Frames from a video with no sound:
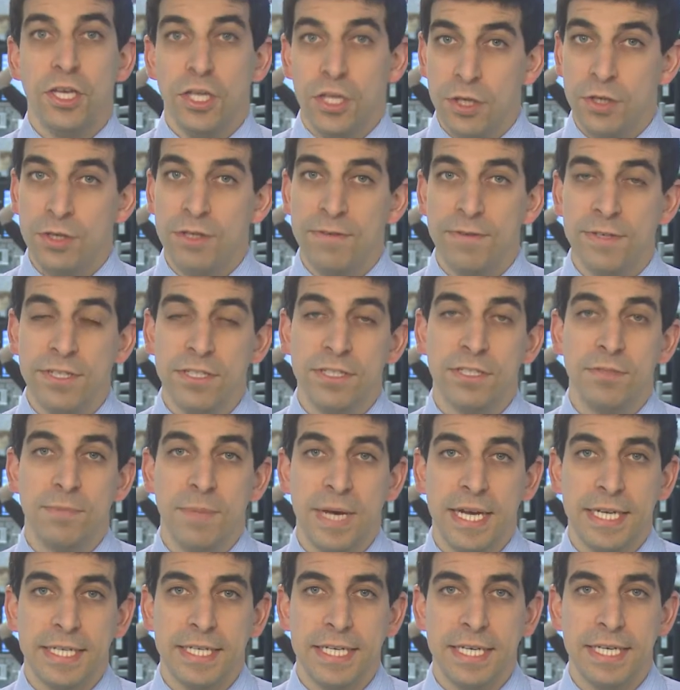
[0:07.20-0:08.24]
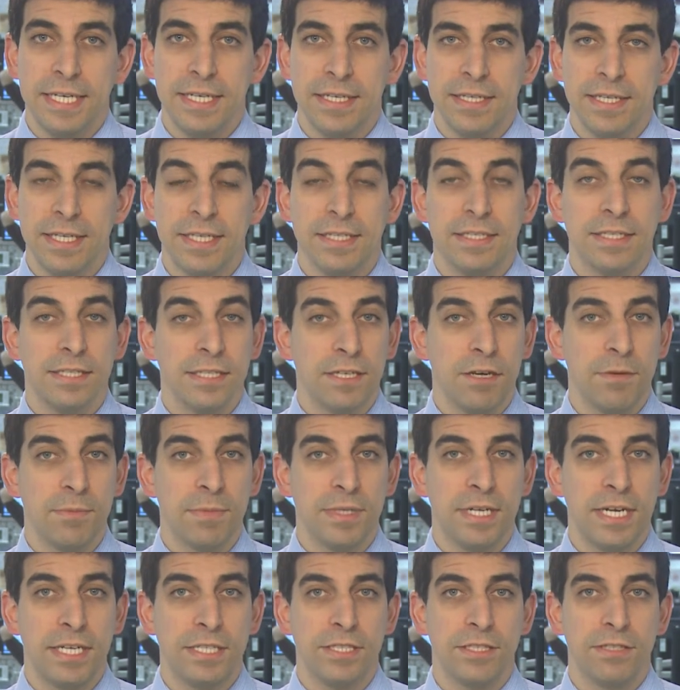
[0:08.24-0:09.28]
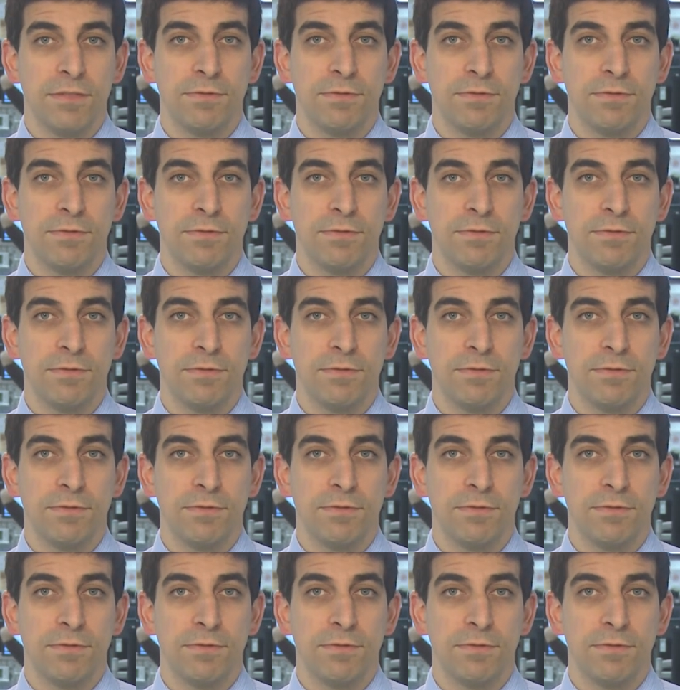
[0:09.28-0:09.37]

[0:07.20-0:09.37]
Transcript: Universal banking, that's the combination